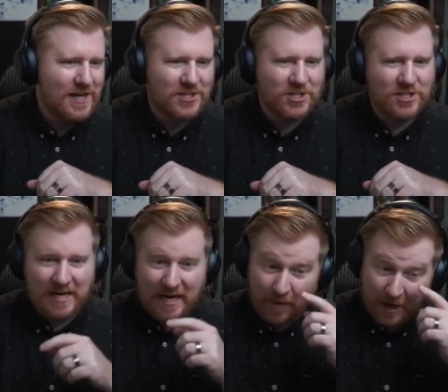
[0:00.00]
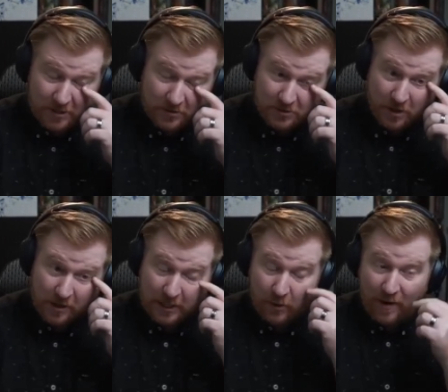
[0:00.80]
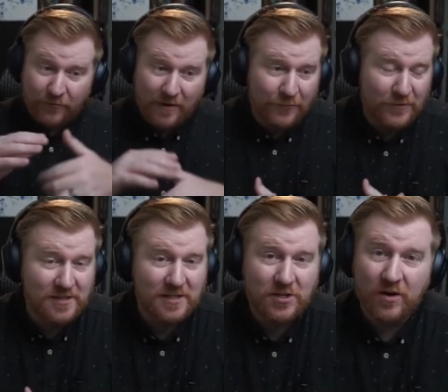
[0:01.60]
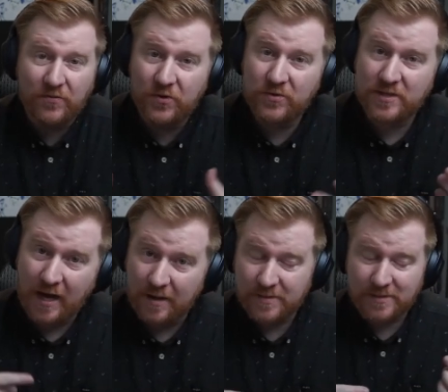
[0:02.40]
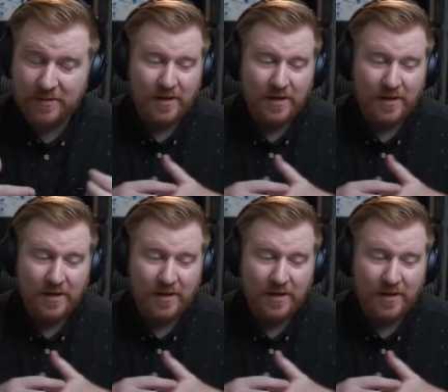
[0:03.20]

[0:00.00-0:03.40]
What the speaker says: Team Underdog. Now, I've referenced this card a few times